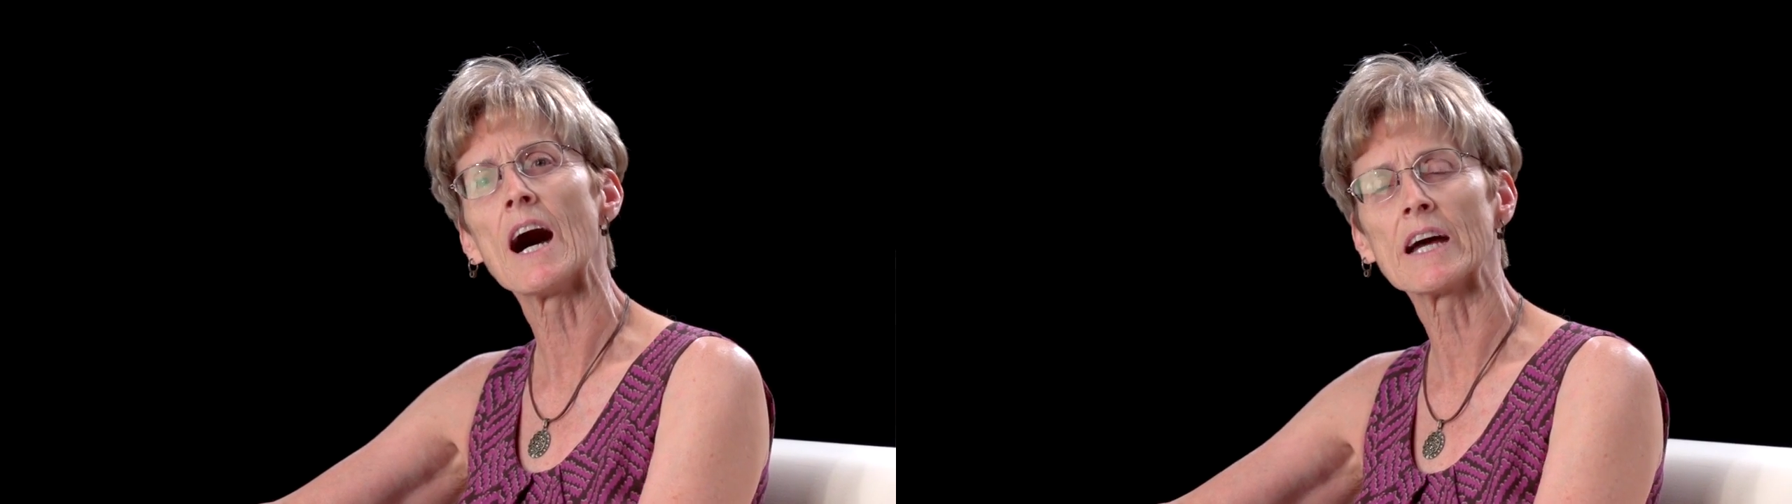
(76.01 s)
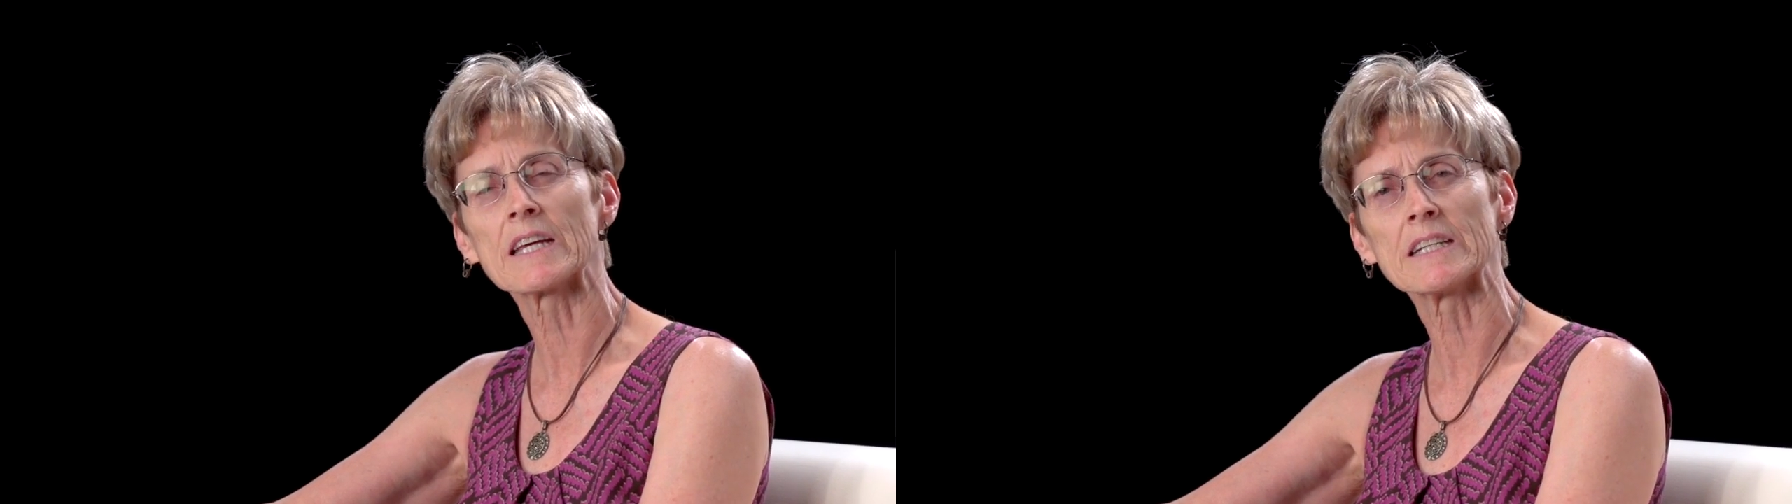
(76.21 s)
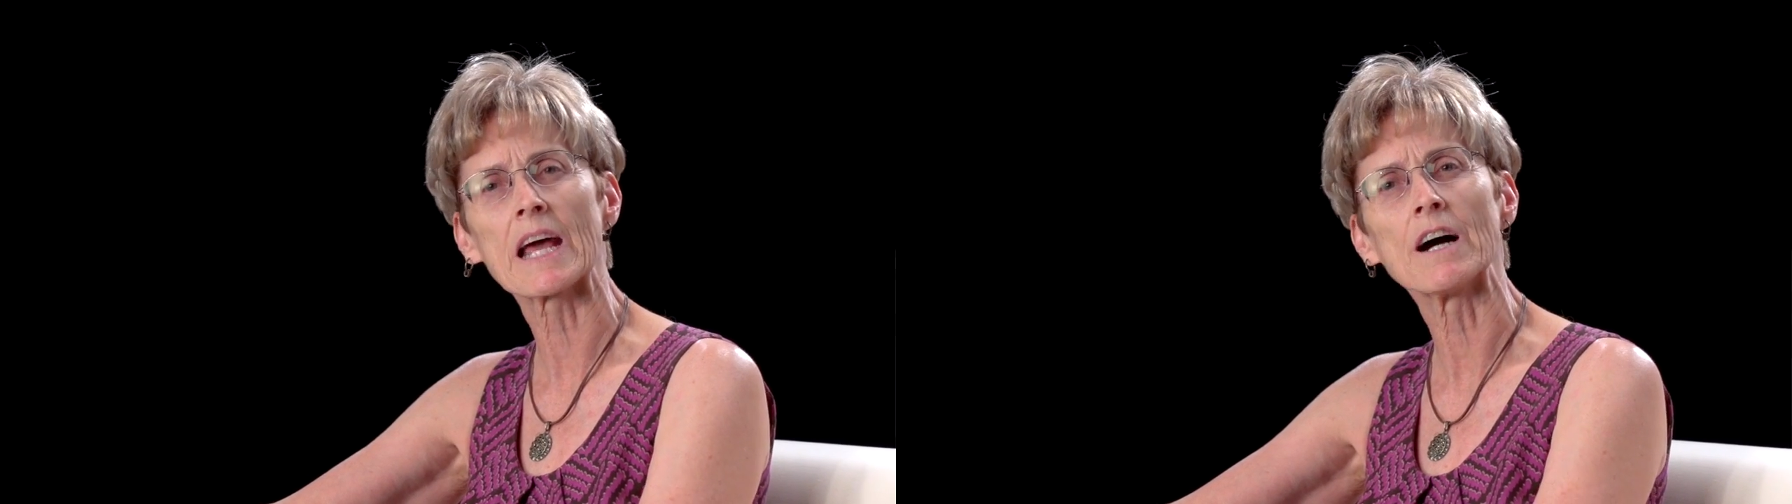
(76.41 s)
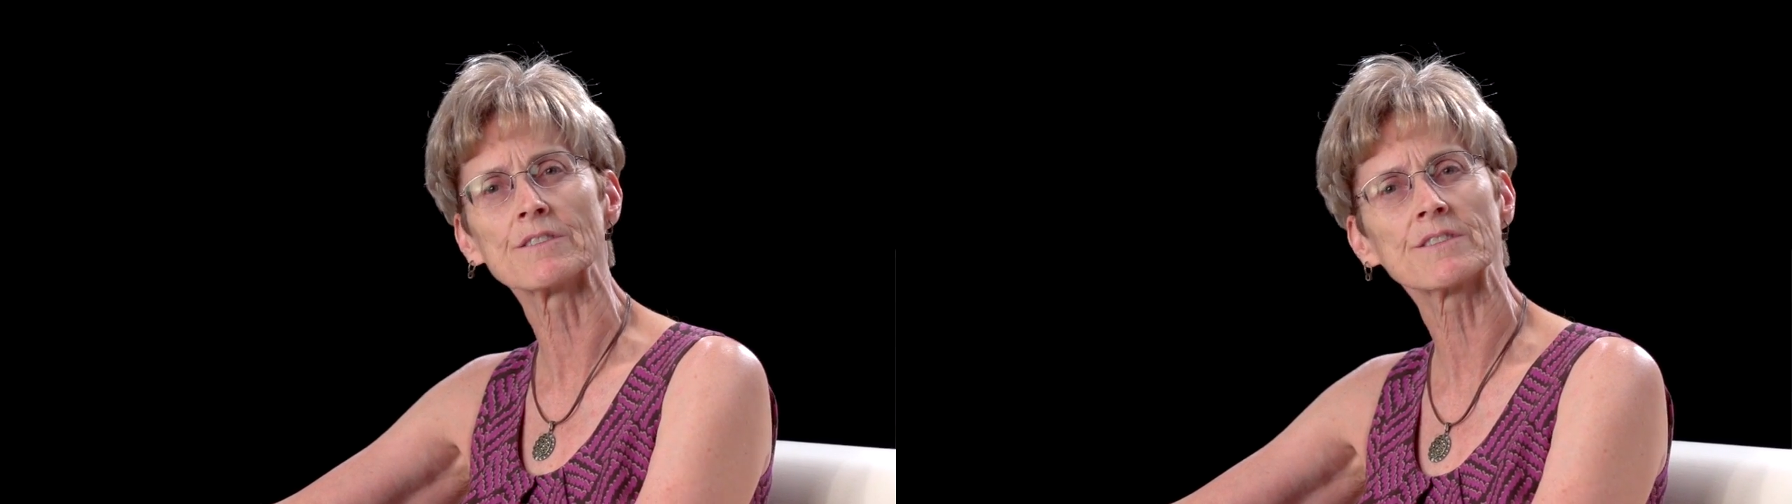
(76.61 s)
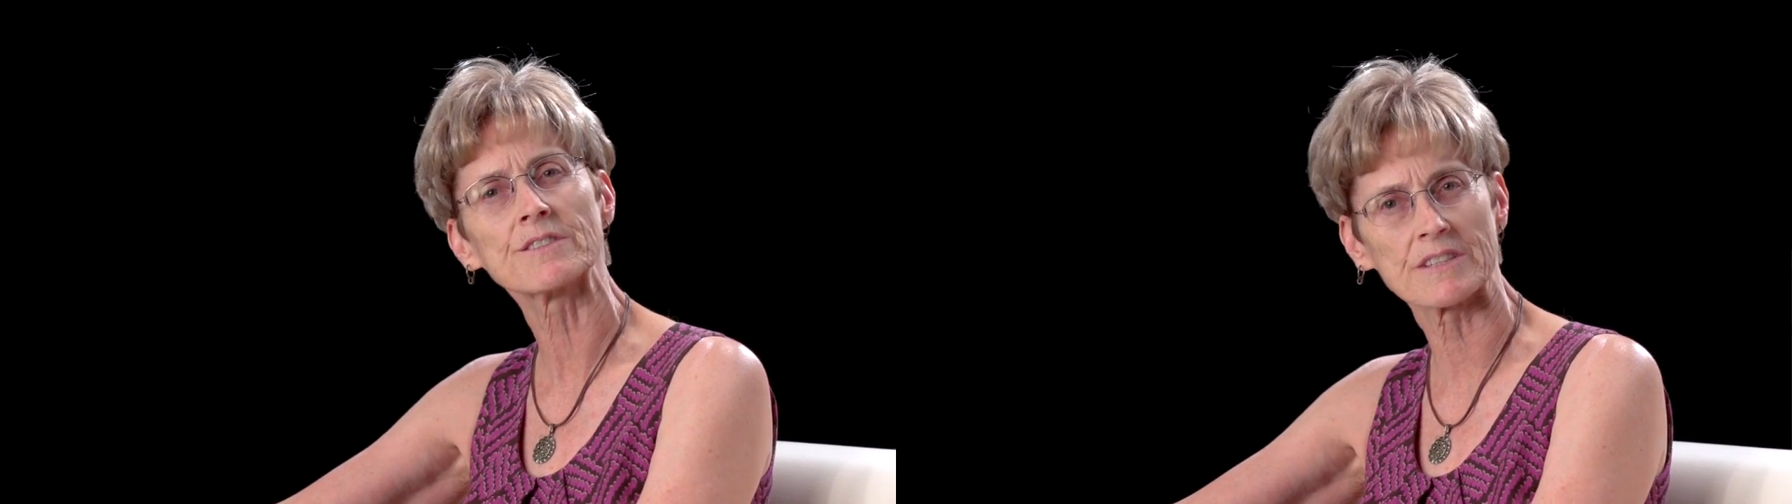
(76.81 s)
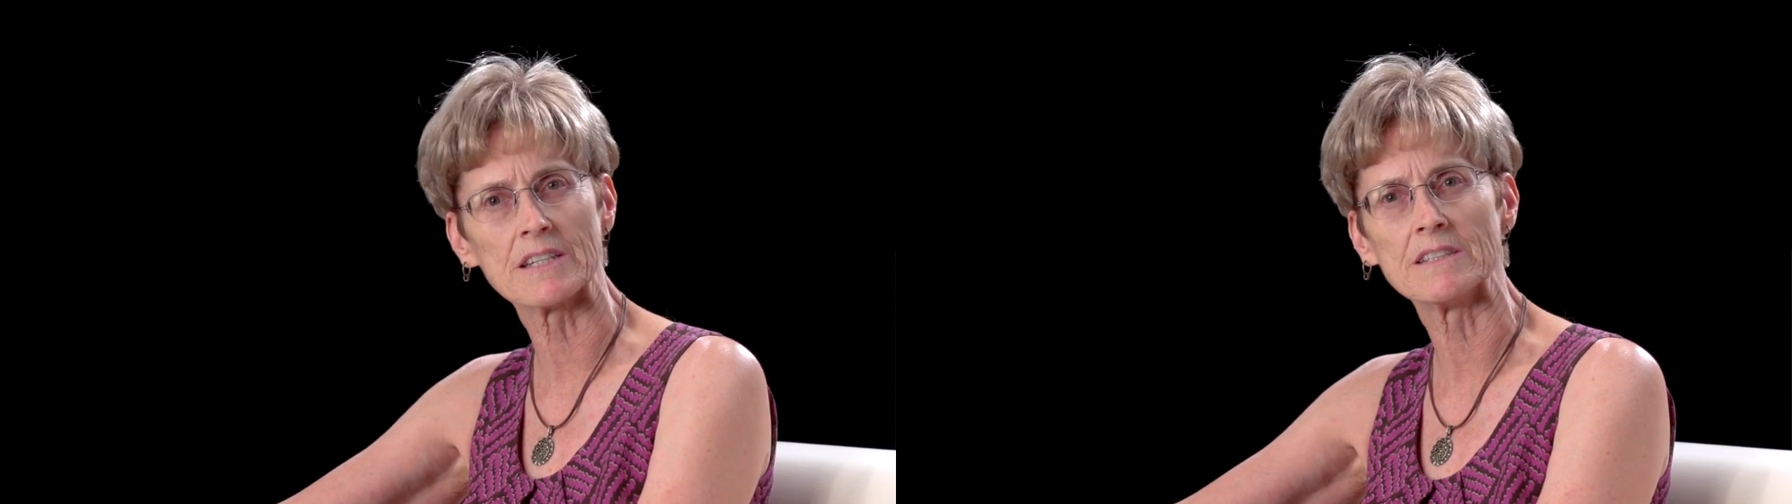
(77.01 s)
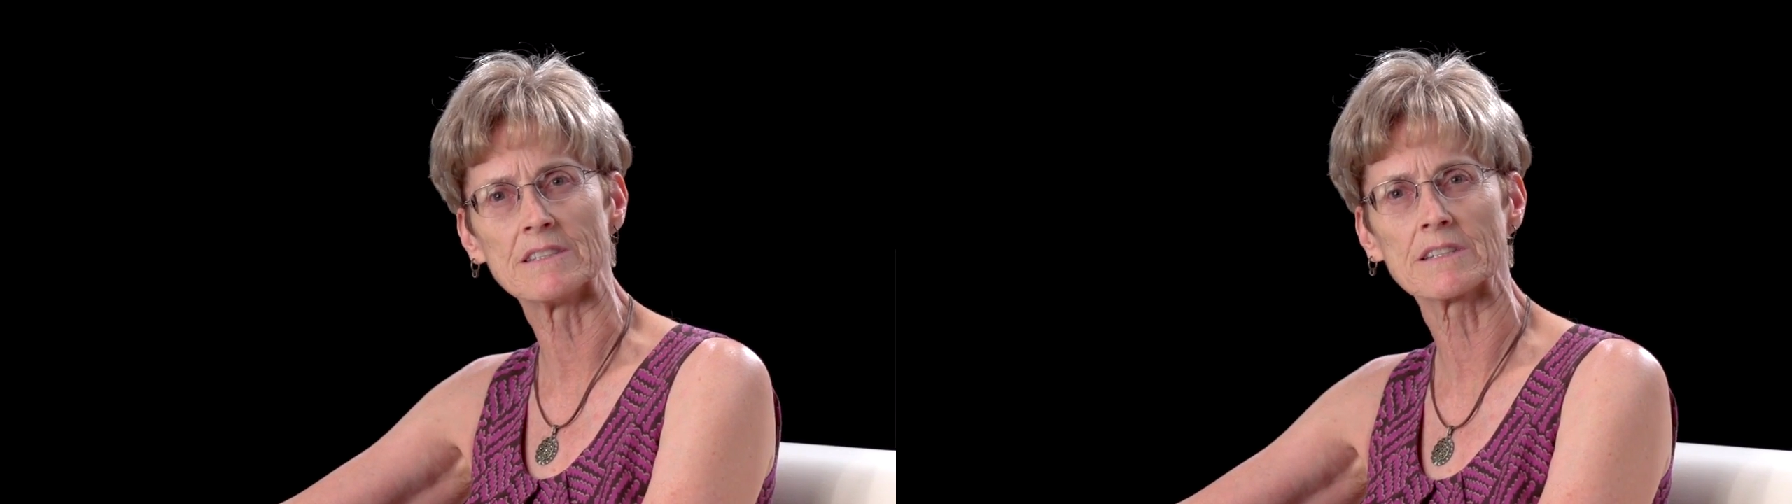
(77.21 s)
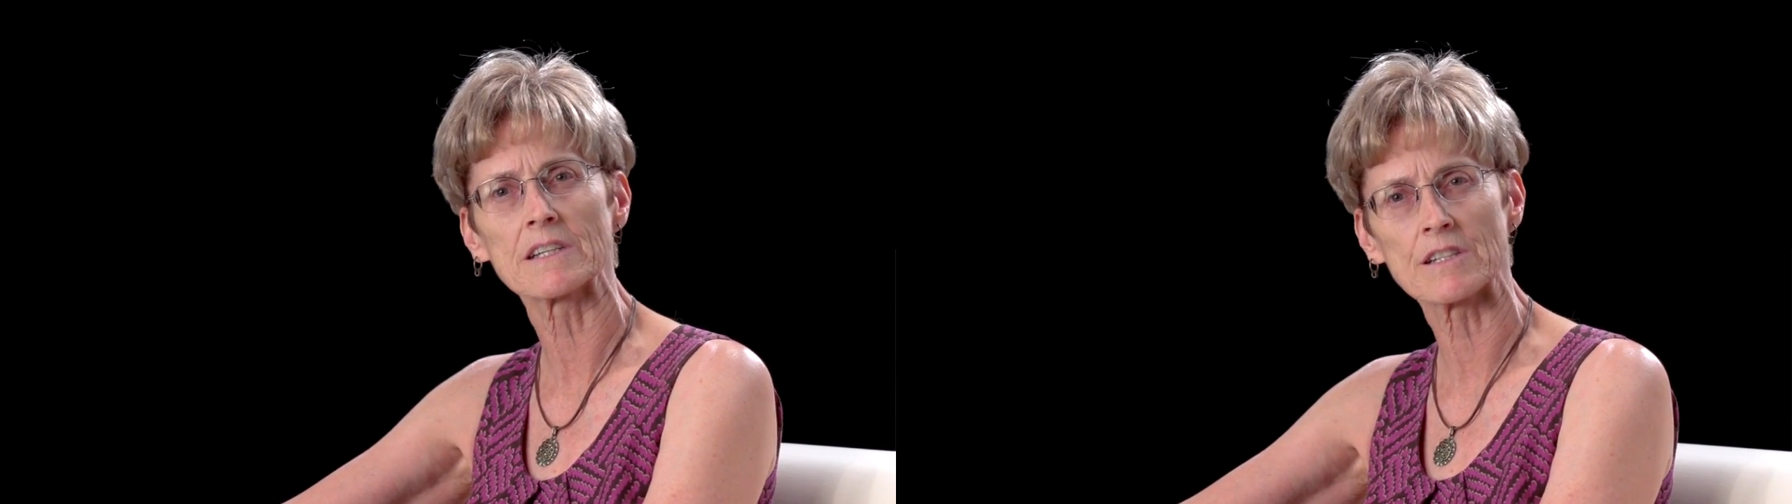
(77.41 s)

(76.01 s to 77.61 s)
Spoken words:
I had out-sinned